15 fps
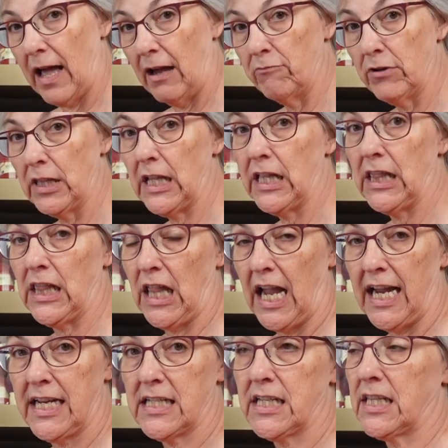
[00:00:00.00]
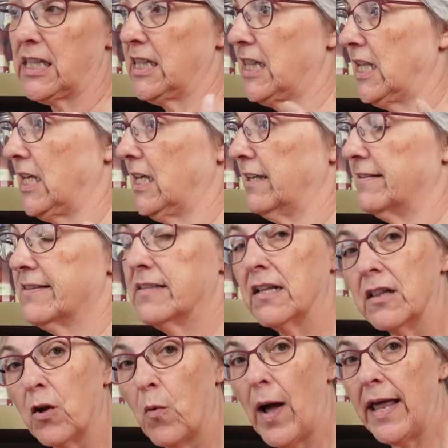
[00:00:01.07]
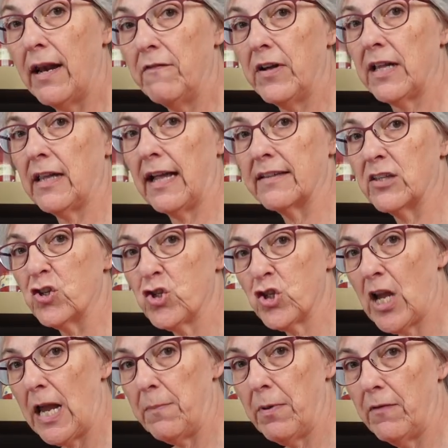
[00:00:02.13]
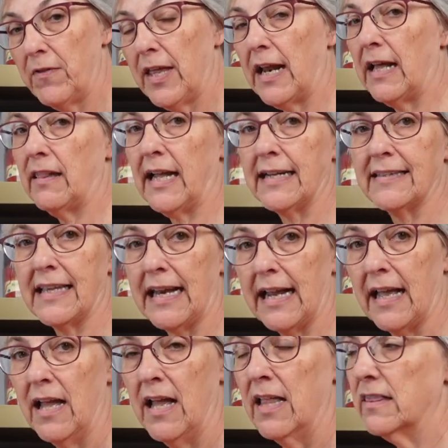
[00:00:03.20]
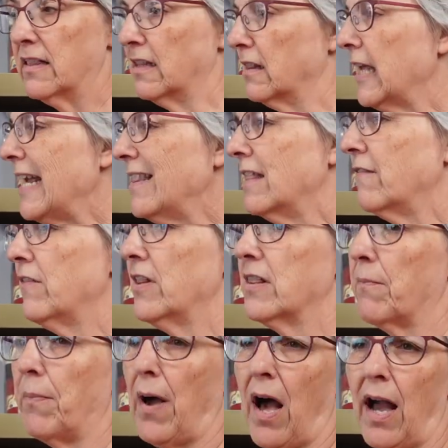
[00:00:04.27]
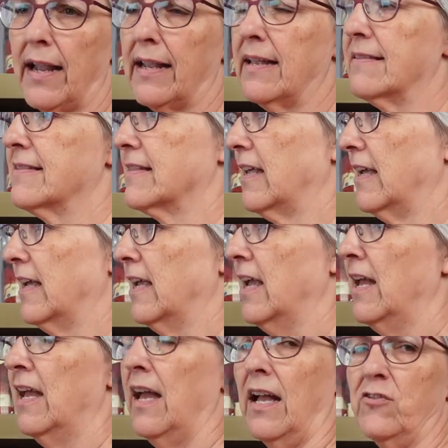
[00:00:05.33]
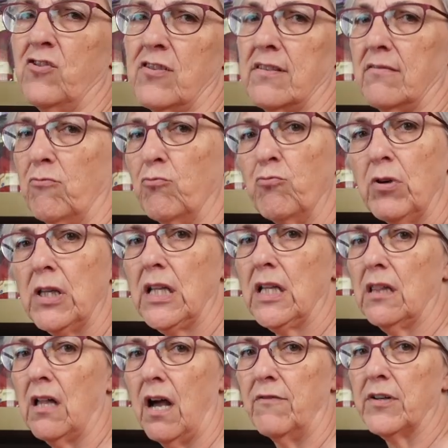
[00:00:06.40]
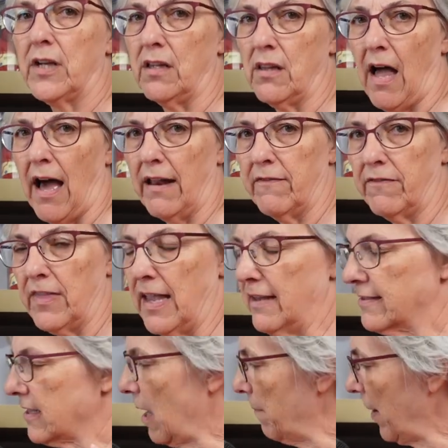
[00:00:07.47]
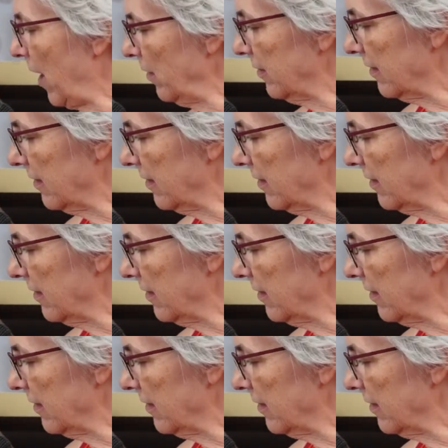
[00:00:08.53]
really liked the silhouette of it, like the shape of it. I liked that the length of it, the pockets. I just really loved a lot of things about